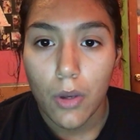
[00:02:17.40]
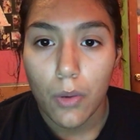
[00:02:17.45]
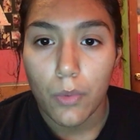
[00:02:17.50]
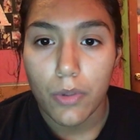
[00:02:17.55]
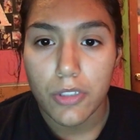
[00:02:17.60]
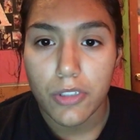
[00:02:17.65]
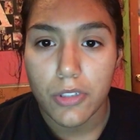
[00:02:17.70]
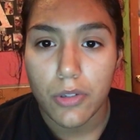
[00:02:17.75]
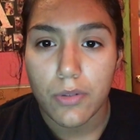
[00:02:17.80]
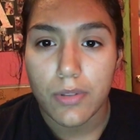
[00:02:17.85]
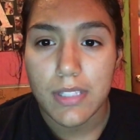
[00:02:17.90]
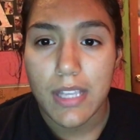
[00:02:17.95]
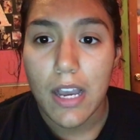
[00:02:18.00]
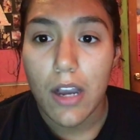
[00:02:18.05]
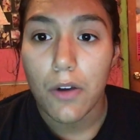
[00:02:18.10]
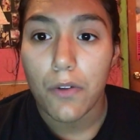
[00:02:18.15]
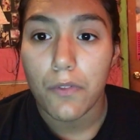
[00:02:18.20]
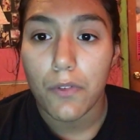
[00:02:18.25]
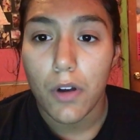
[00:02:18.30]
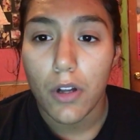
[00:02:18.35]
which shows
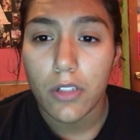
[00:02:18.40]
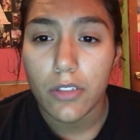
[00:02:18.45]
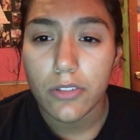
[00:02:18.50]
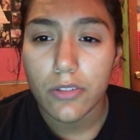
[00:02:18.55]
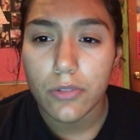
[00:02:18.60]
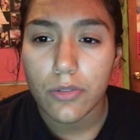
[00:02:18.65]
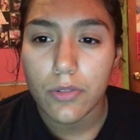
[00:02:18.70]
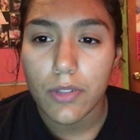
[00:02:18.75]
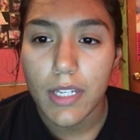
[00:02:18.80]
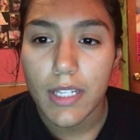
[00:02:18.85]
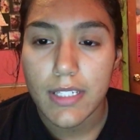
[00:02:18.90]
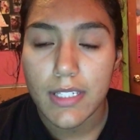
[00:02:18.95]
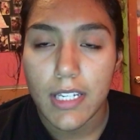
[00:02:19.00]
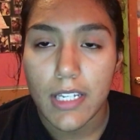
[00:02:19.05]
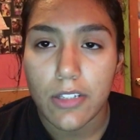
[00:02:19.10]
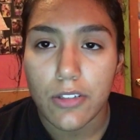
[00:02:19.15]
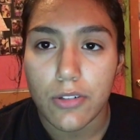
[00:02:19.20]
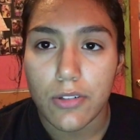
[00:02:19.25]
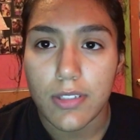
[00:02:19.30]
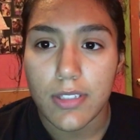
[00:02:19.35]
how volatile and
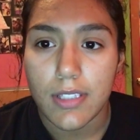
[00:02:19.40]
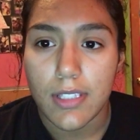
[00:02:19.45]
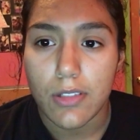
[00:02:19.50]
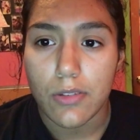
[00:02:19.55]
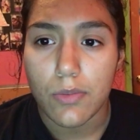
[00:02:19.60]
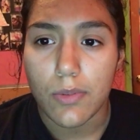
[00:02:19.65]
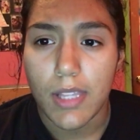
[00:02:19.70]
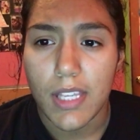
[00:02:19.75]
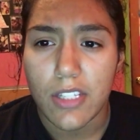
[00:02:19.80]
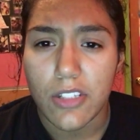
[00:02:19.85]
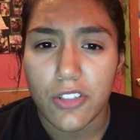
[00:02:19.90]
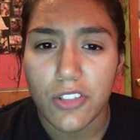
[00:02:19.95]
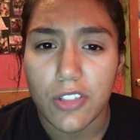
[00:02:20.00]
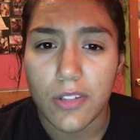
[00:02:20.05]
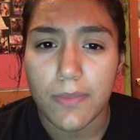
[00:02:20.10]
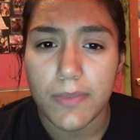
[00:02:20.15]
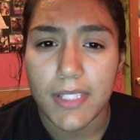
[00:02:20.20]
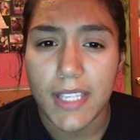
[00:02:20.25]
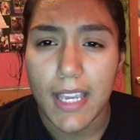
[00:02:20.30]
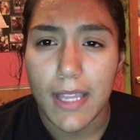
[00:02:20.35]
dangerous these
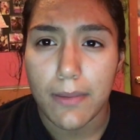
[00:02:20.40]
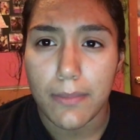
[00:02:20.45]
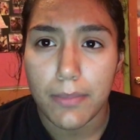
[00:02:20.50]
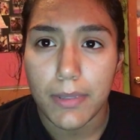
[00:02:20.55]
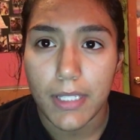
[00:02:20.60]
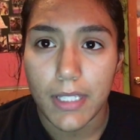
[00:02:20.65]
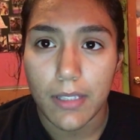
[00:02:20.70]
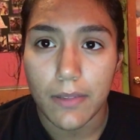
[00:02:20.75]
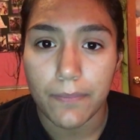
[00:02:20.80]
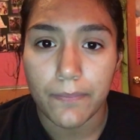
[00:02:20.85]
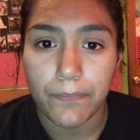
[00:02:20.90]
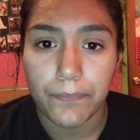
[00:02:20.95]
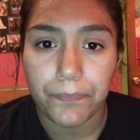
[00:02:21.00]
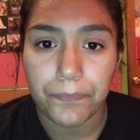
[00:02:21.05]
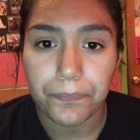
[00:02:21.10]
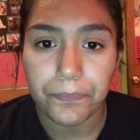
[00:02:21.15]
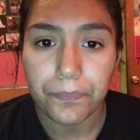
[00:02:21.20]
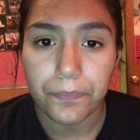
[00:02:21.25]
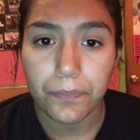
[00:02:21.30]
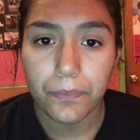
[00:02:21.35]
relationships can be.
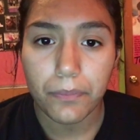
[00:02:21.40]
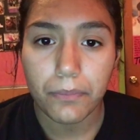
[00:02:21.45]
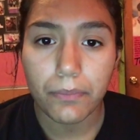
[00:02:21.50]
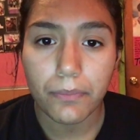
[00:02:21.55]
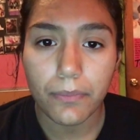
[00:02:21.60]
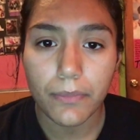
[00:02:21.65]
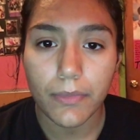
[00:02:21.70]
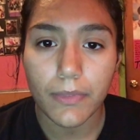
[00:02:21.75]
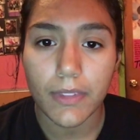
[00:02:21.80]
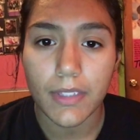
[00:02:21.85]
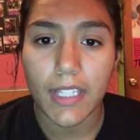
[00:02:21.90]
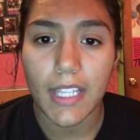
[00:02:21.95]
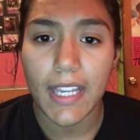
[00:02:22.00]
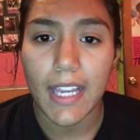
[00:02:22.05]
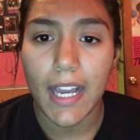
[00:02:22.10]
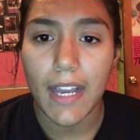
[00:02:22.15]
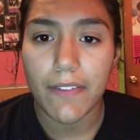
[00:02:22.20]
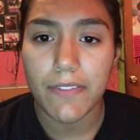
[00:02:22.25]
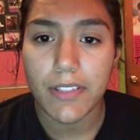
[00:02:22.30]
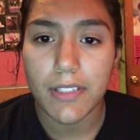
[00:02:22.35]
They
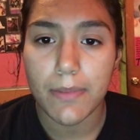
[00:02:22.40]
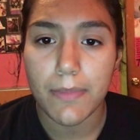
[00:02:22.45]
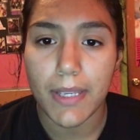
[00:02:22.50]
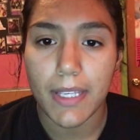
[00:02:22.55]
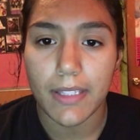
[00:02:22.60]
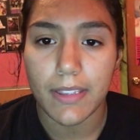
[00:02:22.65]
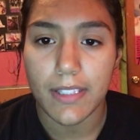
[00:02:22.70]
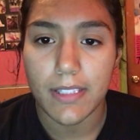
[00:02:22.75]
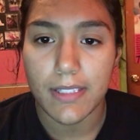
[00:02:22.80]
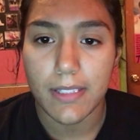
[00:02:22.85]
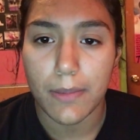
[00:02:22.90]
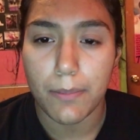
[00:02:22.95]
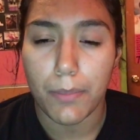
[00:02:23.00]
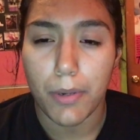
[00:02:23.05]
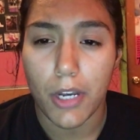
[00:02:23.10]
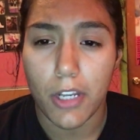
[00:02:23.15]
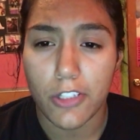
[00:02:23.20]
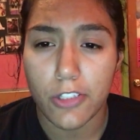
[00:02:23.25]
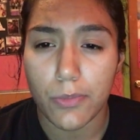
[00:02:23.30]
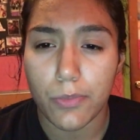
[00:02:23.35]
have to make this
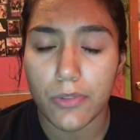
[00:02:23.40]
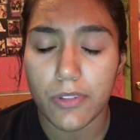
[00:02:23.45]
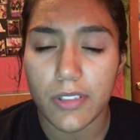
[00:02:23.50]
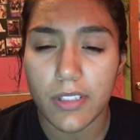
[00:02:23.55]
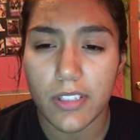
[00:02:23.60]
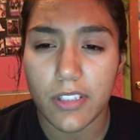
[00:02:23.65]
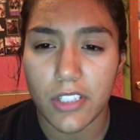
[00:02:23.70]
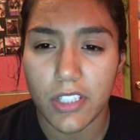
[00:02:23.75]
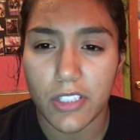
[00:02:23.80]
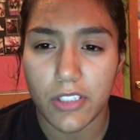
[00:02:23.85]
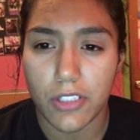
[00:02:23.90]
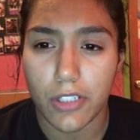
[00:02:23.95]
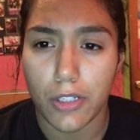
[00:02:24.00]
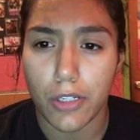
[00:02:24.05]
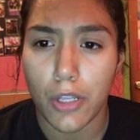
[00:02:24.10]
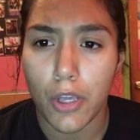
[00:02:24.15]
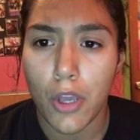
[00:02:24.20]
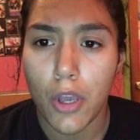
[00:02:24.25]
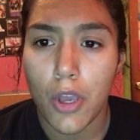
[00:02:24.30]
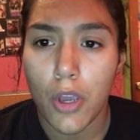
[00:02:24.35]
impossible
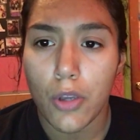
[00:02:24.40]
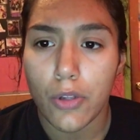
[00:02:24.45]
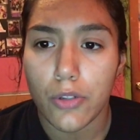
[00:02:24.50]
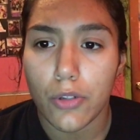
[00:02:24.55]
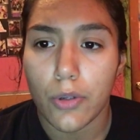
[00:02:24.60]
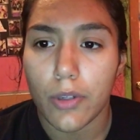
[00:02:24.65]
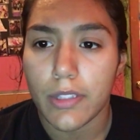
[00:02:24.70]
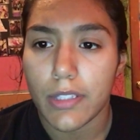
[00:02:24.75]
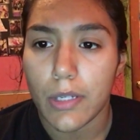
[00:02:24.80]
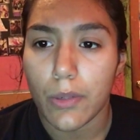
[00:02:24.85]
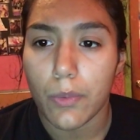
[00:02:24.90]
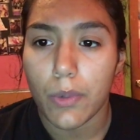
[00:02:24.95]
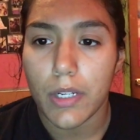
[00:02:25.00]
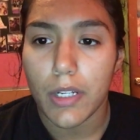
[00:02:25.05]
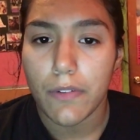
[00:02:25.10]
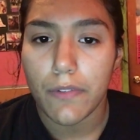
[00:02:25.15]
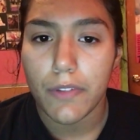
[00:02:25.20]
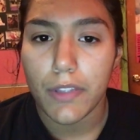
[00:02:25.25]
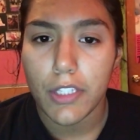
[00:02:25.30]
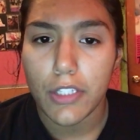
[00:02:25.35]
decision, knowing that
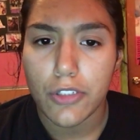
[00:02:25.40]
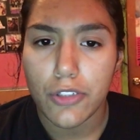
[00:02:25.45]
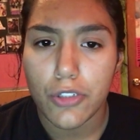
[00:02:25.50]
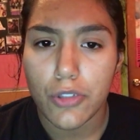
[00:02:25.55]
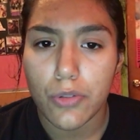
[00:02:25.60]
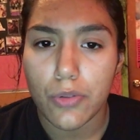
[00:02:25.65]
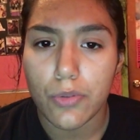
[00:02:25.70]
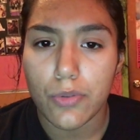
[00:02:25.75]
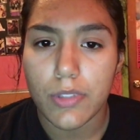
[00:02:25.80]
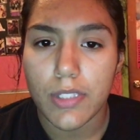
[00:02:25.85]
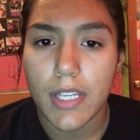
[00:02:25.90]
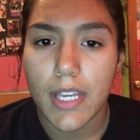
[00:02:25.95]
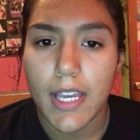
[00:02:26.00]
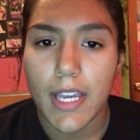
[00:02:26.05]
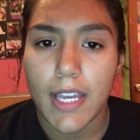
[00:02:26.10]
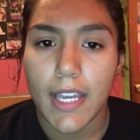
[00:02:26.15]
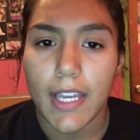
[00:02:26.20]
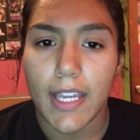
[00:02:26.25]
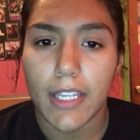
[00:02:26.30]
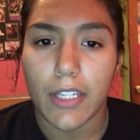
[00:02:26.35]
whatever they choose,
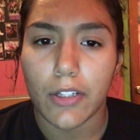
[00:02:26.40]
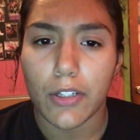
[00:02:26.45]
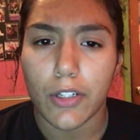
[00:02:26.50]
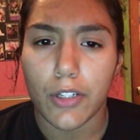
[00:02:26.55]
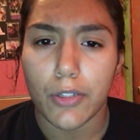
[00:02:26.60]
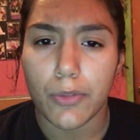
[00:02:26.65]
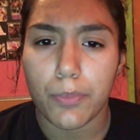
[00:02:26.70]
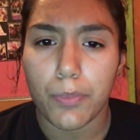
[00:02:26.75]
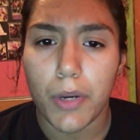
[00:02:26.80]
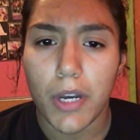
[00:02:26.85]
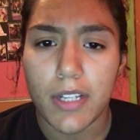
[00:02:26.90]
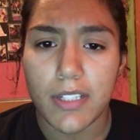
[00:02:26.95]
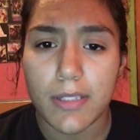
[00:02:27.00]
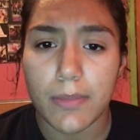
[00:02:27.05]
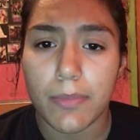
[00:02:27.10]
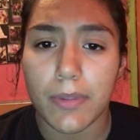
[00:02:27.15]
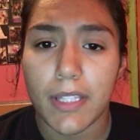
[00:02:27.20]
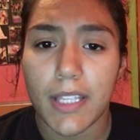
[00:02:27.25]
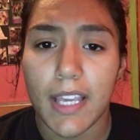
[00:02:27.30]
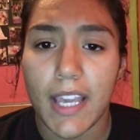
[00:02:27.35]
it could
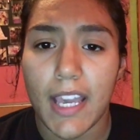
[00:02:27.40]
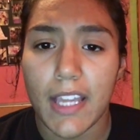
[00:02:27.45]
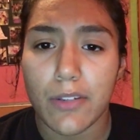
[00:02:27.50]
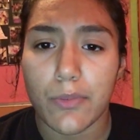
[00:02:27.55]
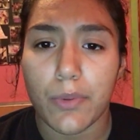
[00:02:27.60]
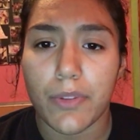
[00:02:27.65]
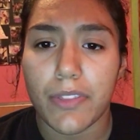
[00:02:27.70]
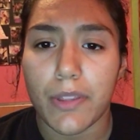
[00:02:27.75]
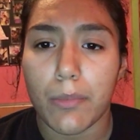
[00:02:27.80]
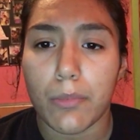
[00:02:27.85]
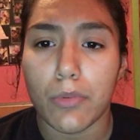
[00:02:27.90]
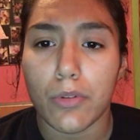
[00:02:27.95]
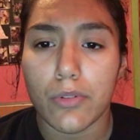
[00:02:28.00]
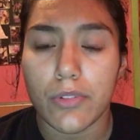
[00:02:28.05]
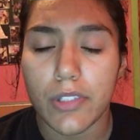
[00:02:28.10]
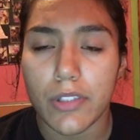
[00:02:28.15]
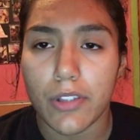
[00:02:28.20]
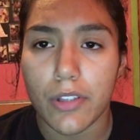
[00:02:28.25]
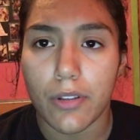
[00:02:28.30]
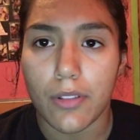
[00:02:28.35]
possibly end with them
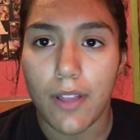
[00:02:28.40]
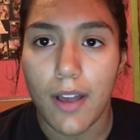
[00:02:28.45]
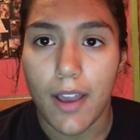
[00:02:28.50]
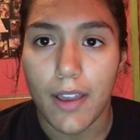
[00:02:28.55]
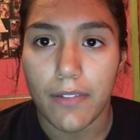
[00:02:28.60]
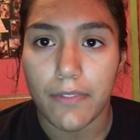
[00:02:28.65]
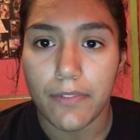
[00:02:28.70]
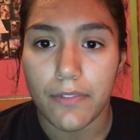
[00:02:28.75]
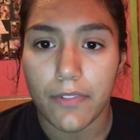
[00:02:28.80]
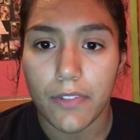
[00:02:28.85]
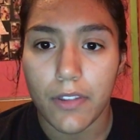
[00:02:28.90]
losing their life.